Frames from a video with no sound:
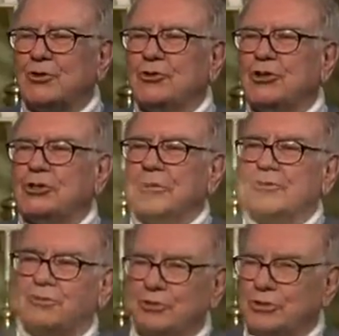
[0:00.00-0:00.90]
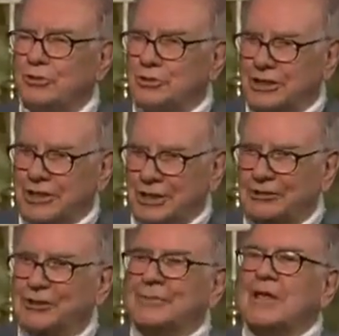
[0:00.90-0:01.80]
If it's too good to be true, it usually
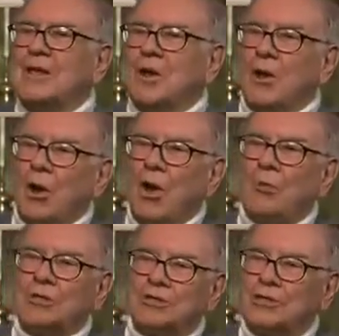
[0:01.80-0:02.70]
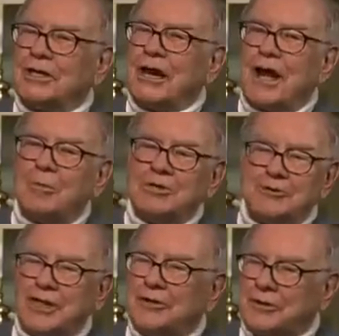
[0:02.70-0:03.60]
is. Always look at how
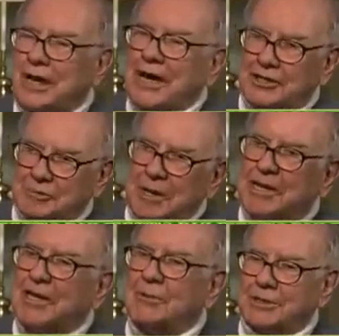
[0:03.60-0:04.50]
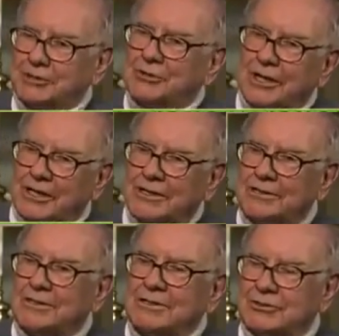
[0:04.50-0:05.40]
much the other guy is making when he's
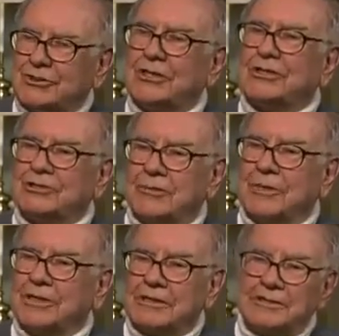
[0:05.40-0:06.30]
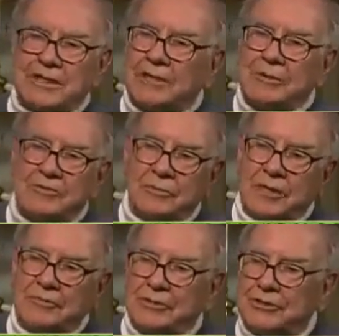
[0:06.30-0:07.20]
trying to sell you something, and stay away
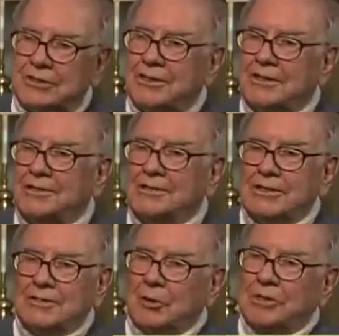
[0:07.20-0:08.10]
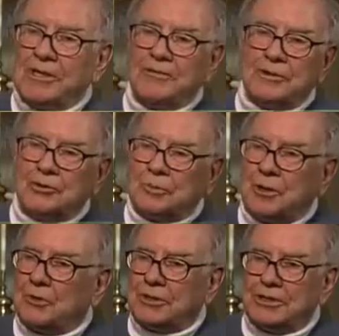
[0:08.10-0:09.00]
from leverage. Nobody ever goes
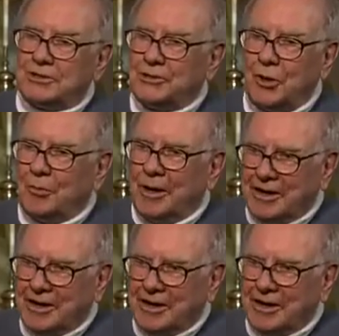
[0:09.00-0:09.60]
broke that doesn't owe